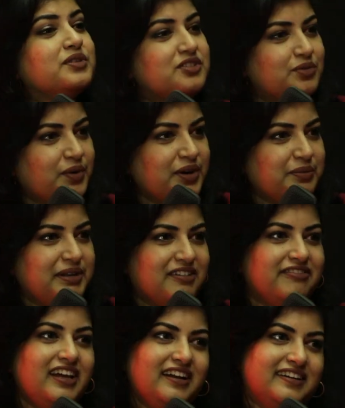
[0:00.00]
to want to be a
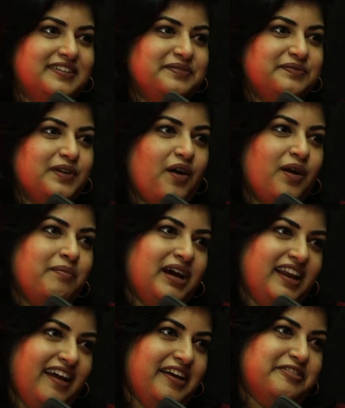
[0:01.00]
vet all my
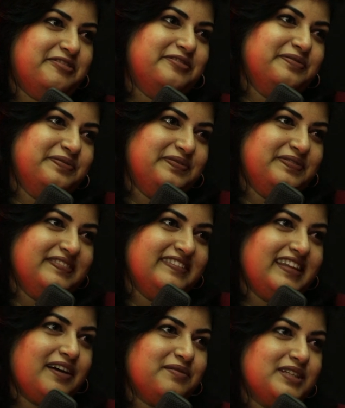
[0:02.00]
life.
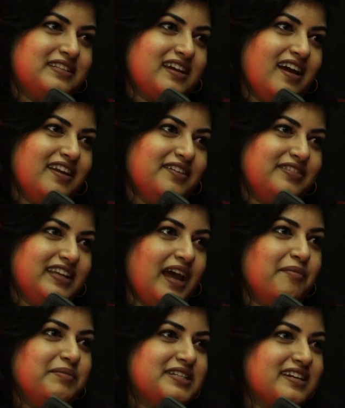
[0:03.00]
That was kind of the
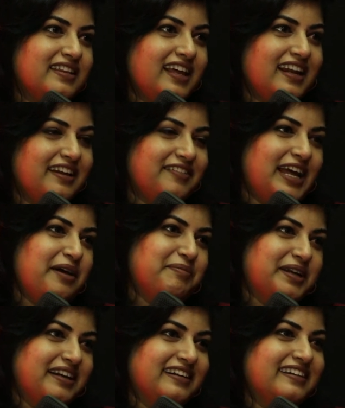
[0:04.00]
ambition that never happened.